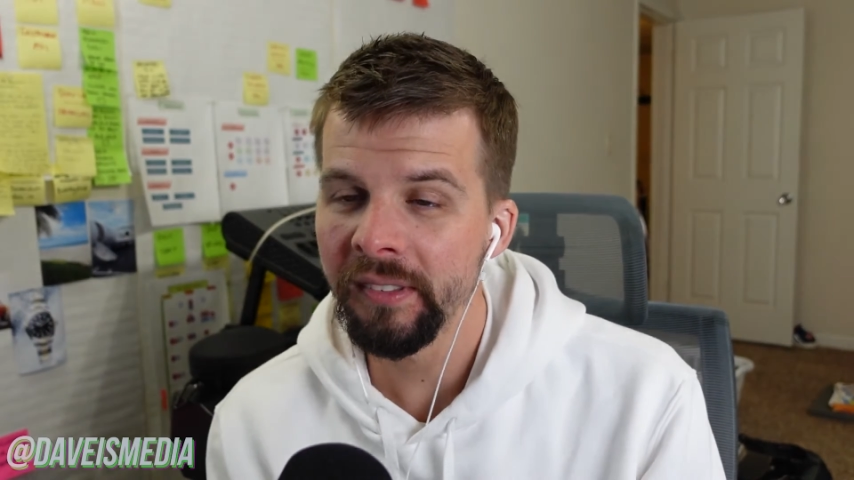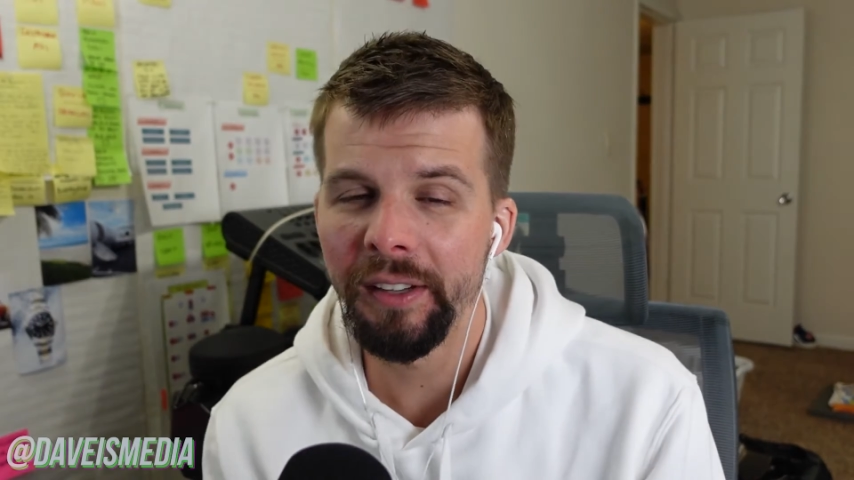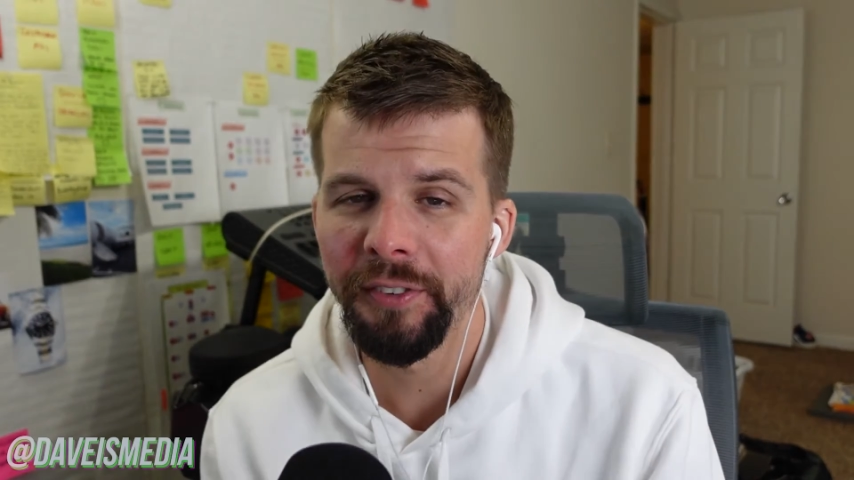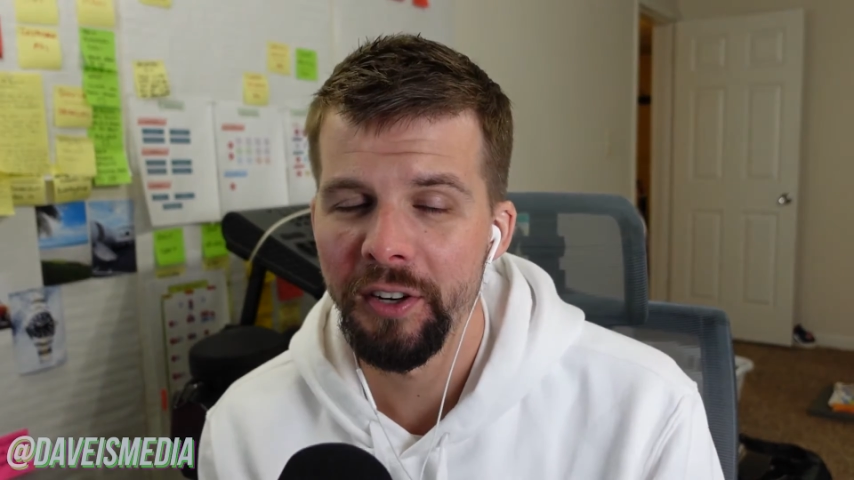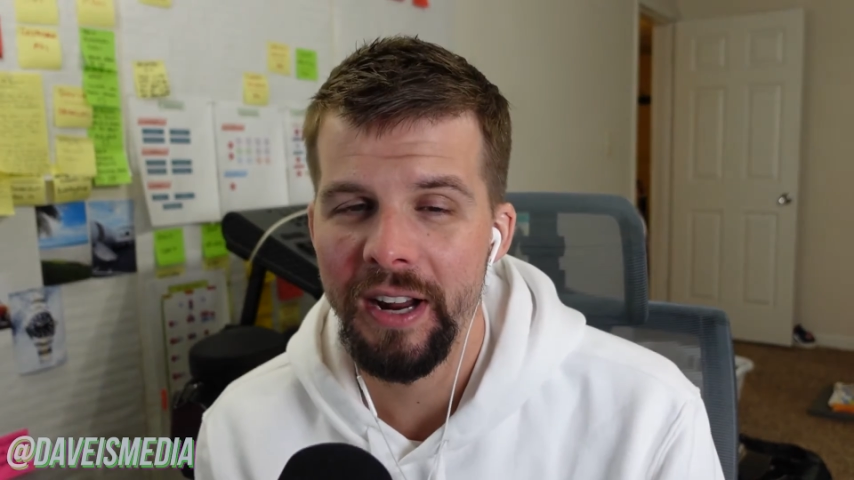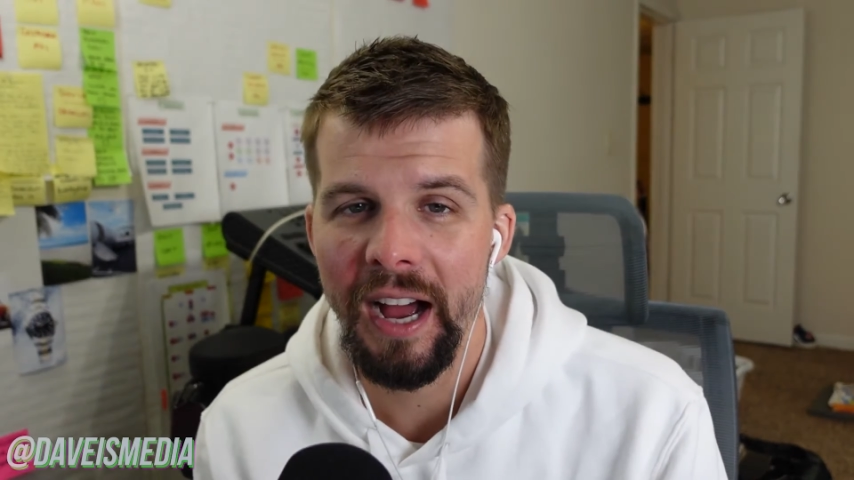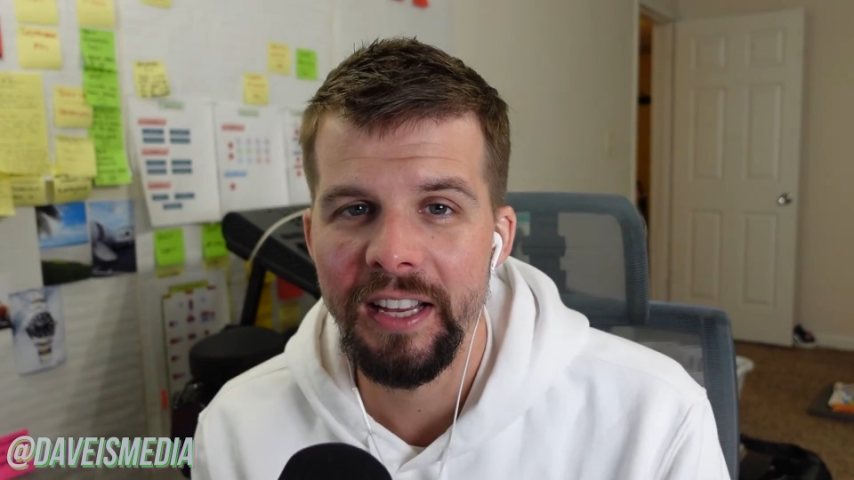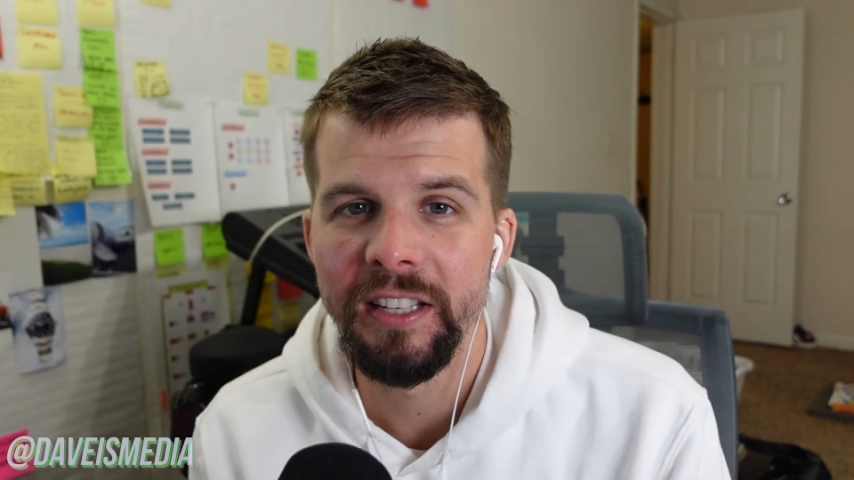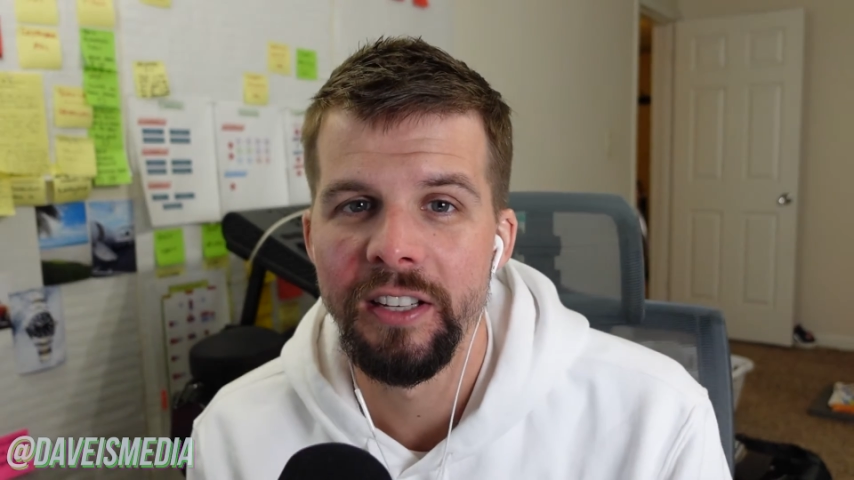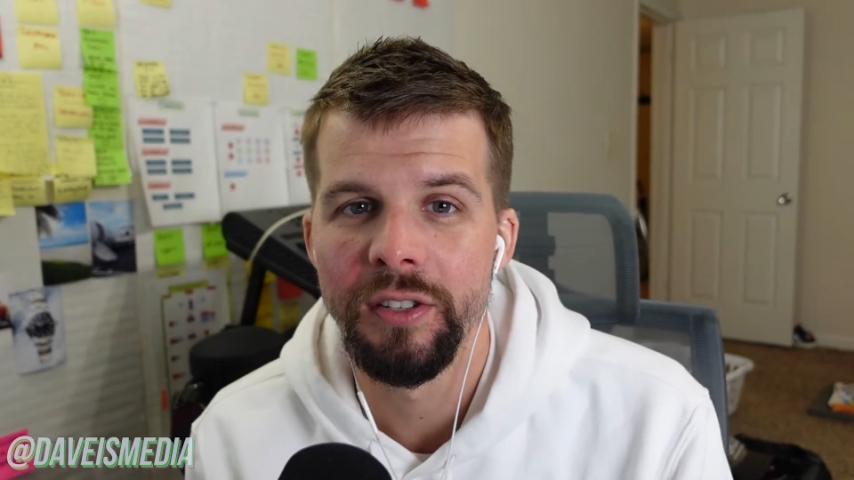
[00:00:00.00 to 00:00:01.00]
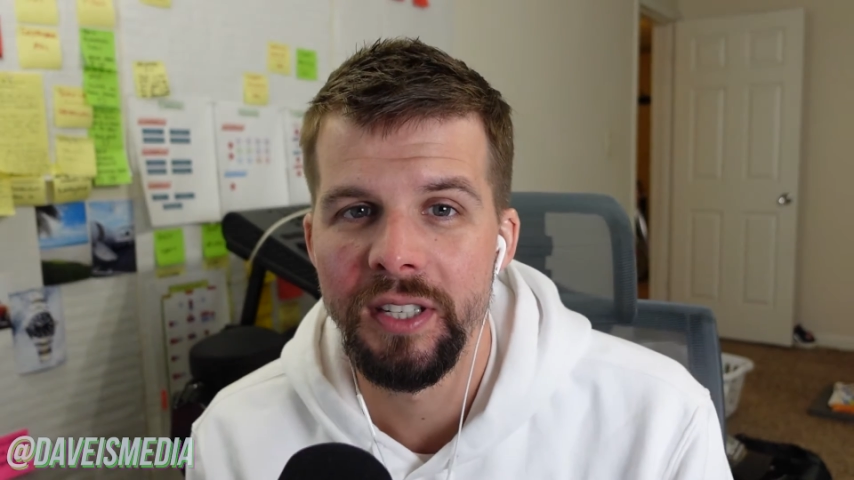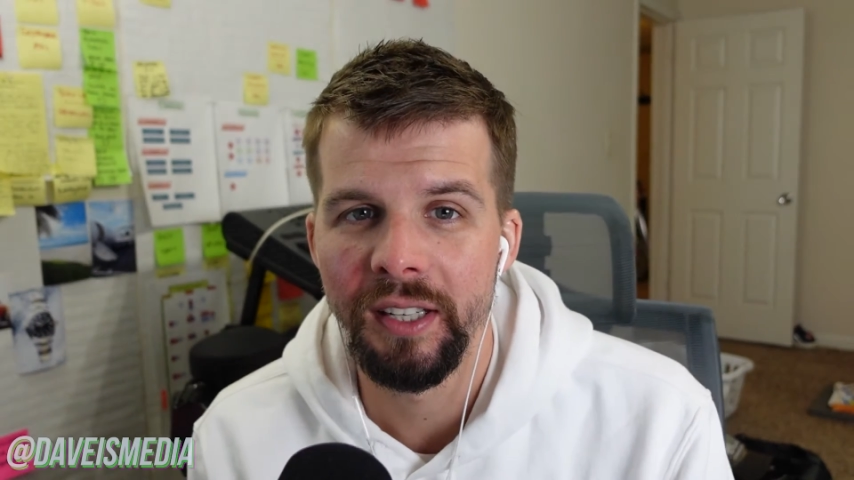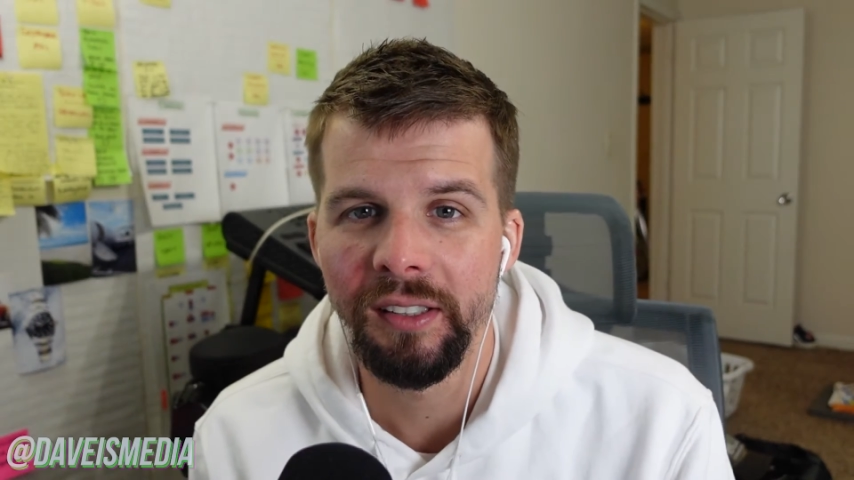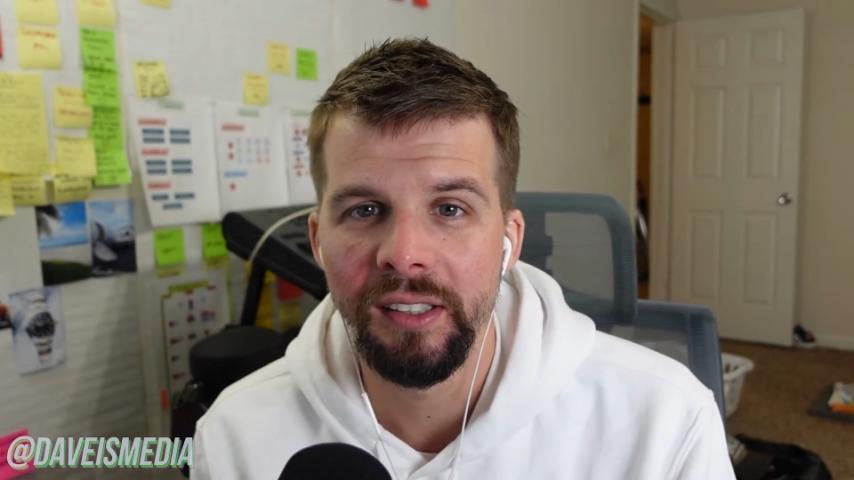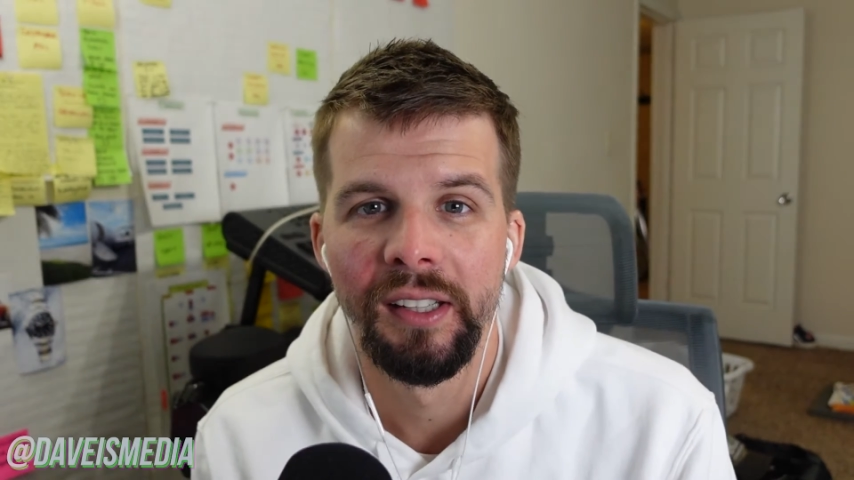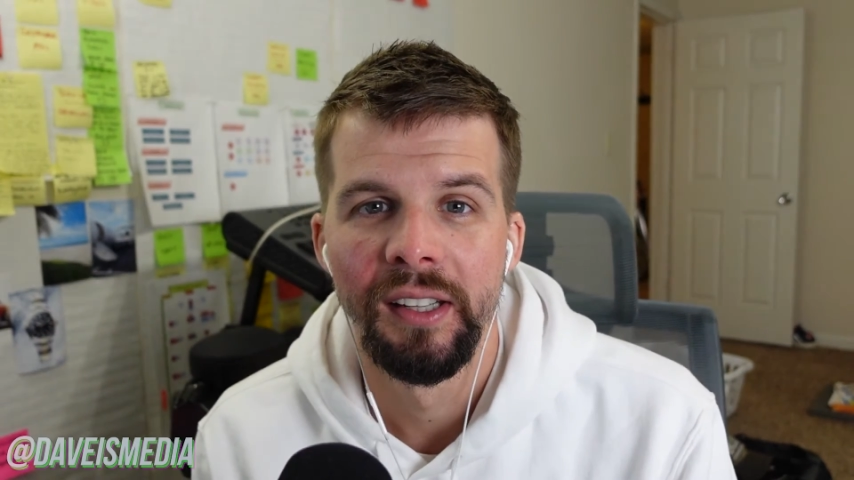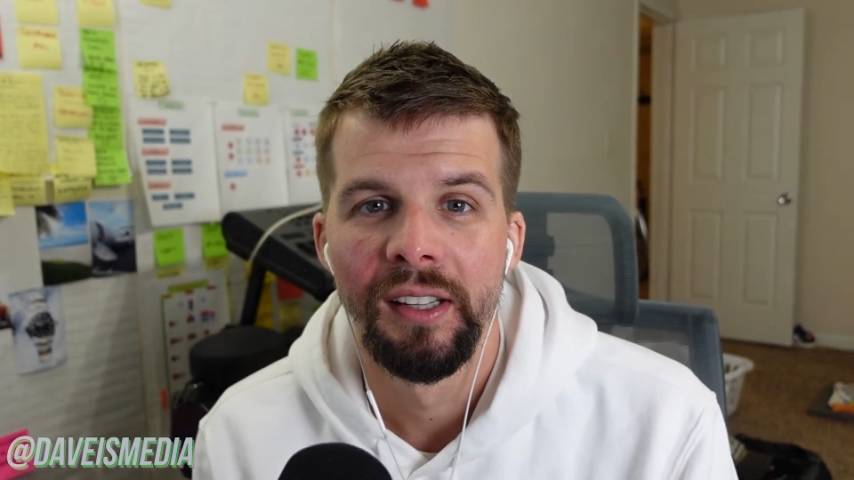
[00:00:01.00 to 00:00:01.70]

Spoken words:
if you're not using